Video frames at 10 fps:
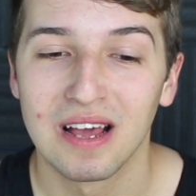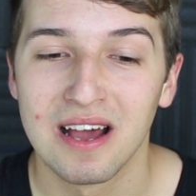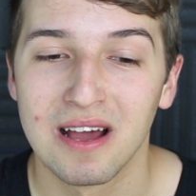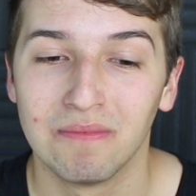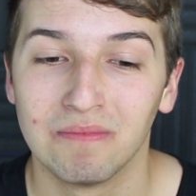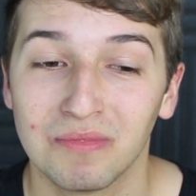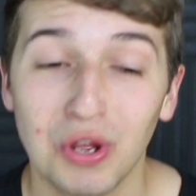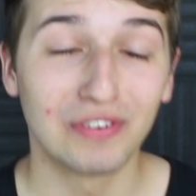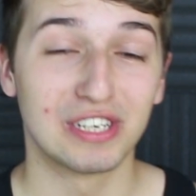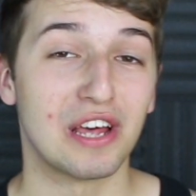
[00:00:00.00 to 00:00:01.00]
not
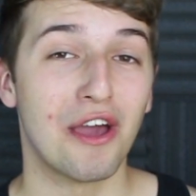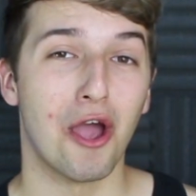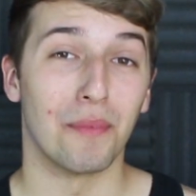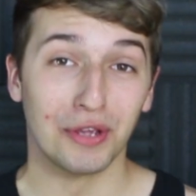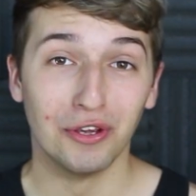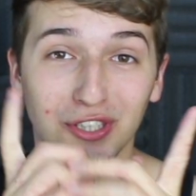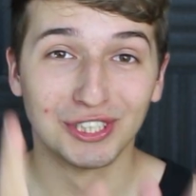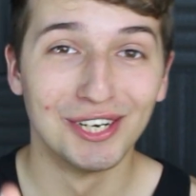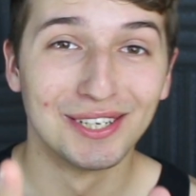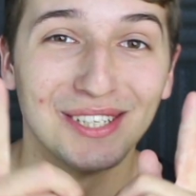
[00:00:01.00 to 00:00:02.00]
even just I hope, you
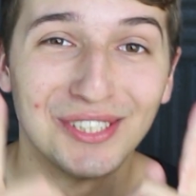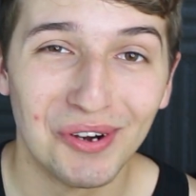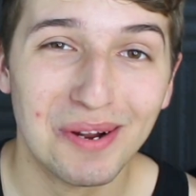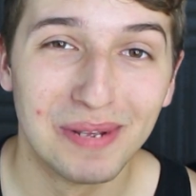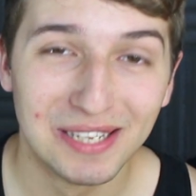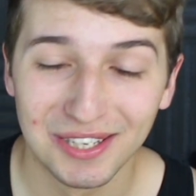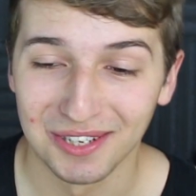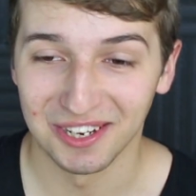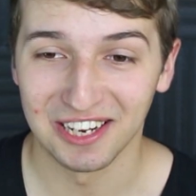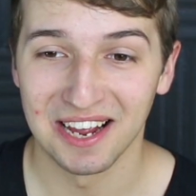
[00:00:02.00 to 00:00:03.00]
should join me
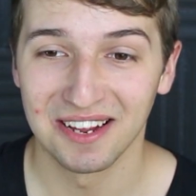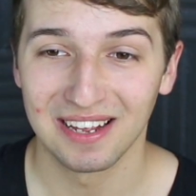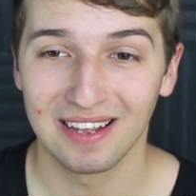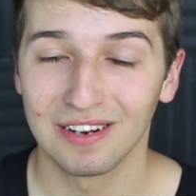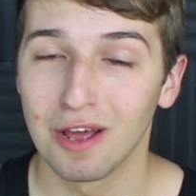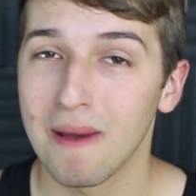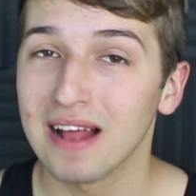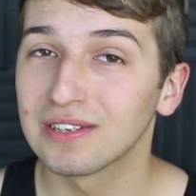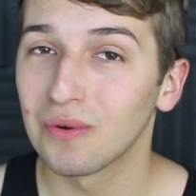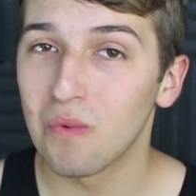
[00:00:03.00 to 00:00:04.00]
too, okay? No
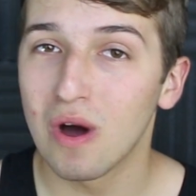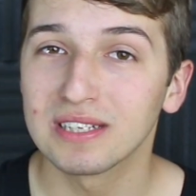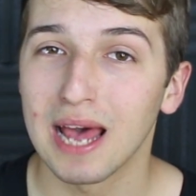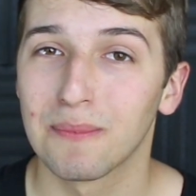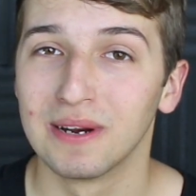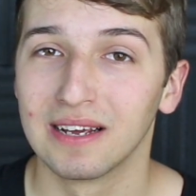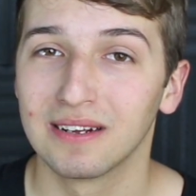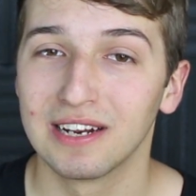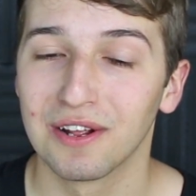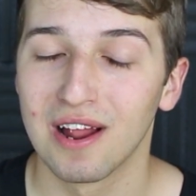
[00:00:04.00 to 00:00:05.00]
matter what's
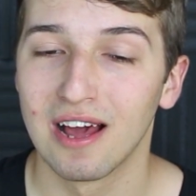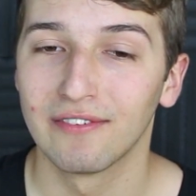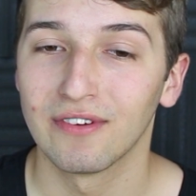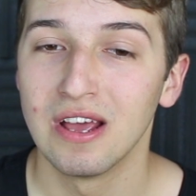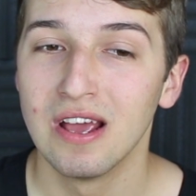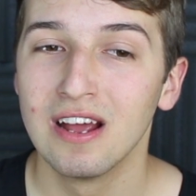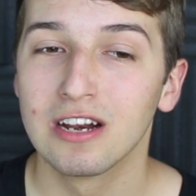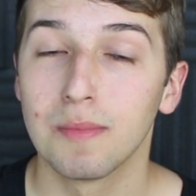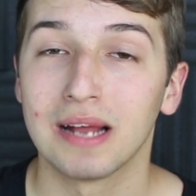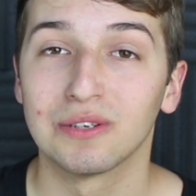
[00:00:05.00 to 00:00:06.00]
happening in your life,
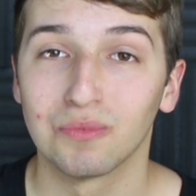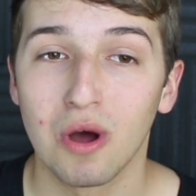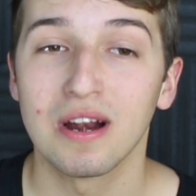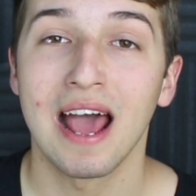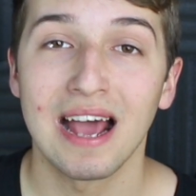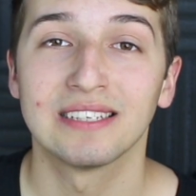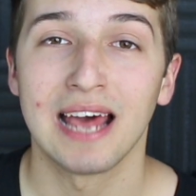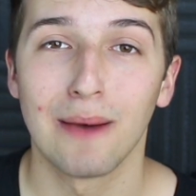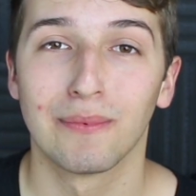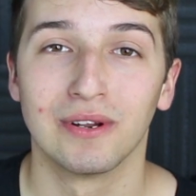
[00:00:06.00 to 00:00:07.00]
no matter what has
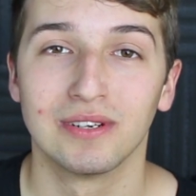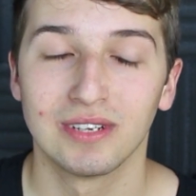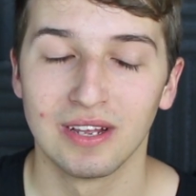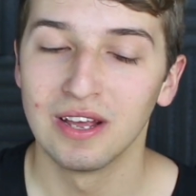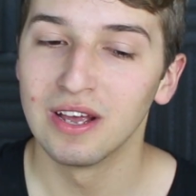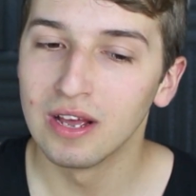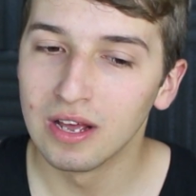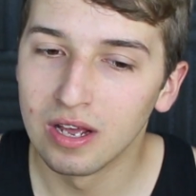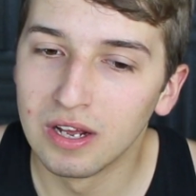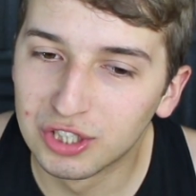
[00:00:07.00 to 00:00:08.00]
happened,
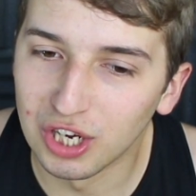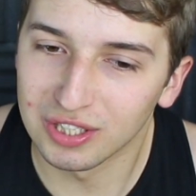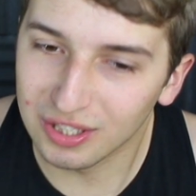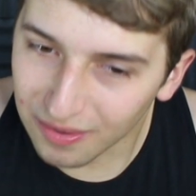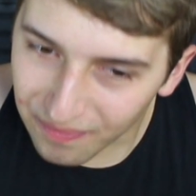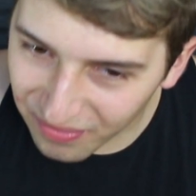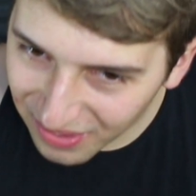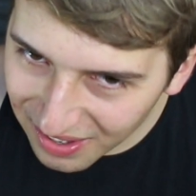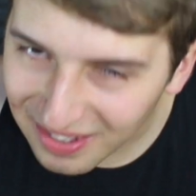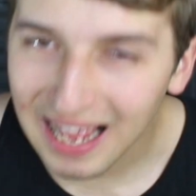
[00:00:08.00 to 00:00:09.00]
just,
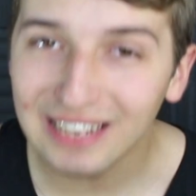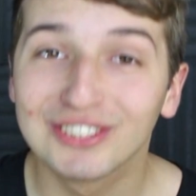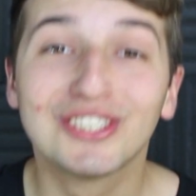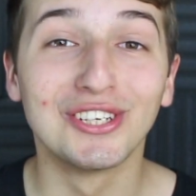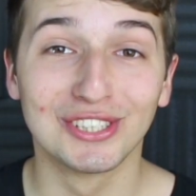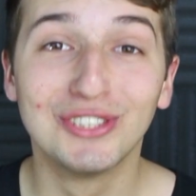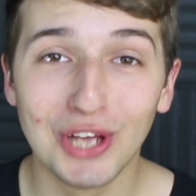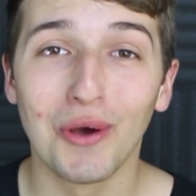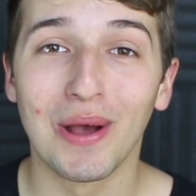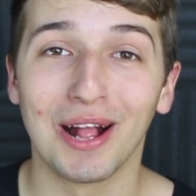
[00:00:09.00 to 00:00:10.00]
let's just
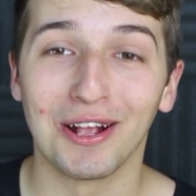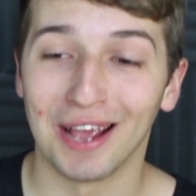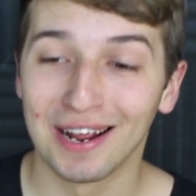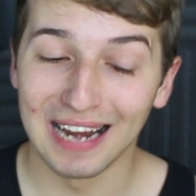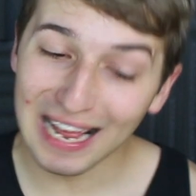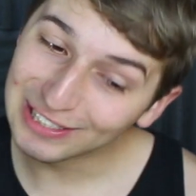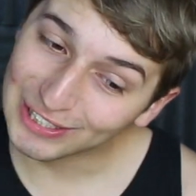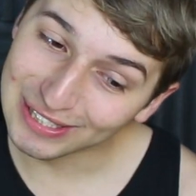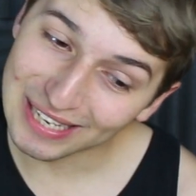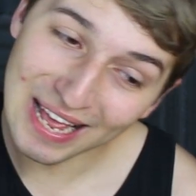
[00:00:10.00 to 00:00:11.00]
do it, okay? Let's
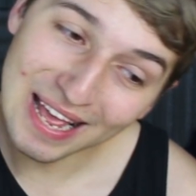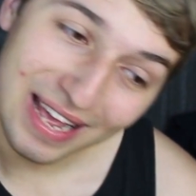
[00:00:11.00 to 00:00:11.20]
just